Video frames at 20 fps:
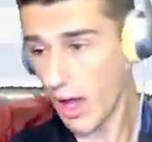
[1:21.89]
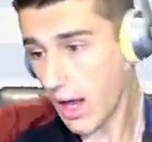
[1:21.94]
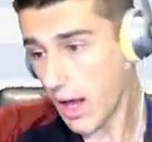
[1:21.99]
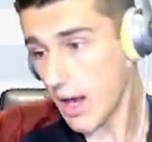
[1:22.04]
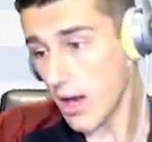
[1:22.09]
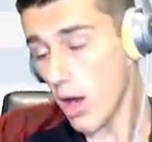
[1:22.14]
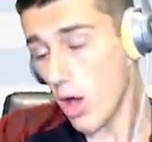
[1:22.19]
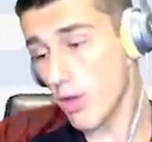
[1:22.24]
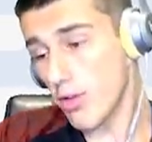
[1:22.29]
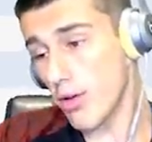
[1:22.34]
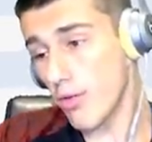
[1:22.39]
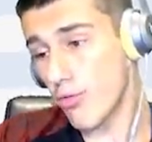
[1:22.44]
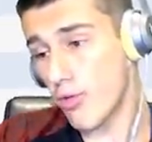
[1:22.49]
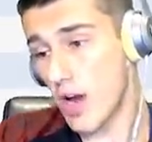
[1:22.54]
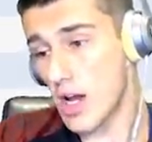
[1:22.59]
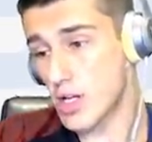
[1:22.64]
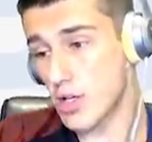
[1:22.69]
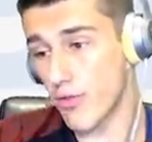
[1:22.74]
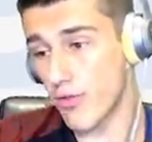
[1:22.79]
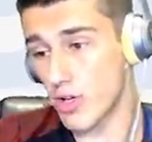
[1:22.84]
and also
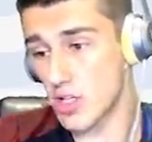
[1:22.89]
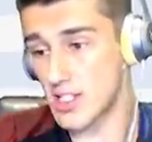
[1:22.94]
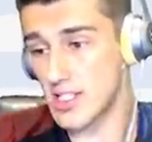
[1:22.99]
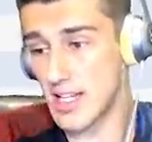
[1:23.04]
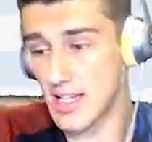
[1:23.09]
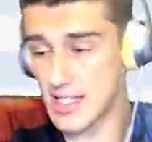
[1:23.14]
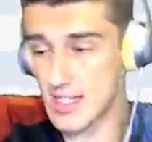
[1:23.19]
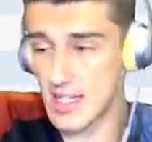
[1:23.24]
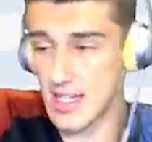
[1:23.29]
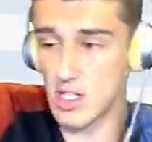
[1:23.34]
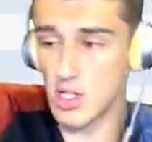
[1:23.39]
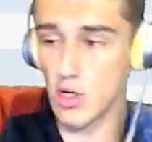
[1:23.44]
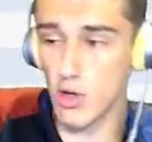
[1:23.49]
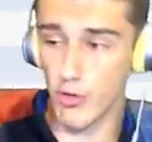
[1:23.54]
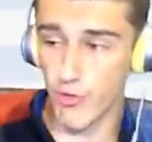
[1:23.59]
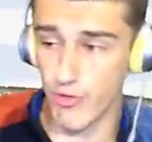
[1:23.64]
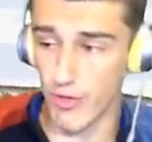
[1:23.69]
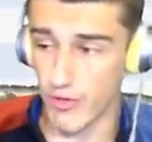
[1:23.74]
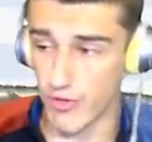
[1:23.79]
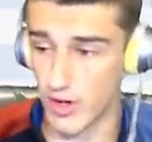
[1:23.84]
Fraser for
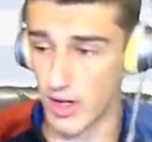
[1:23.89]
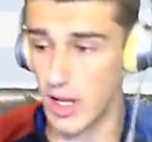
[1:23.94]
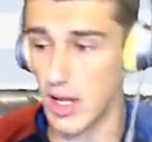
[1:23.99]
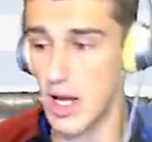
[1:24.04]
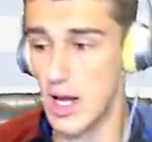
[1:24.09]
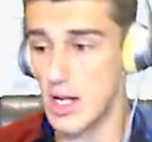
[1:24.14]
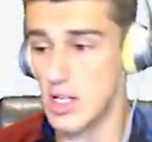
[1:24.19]
16,250.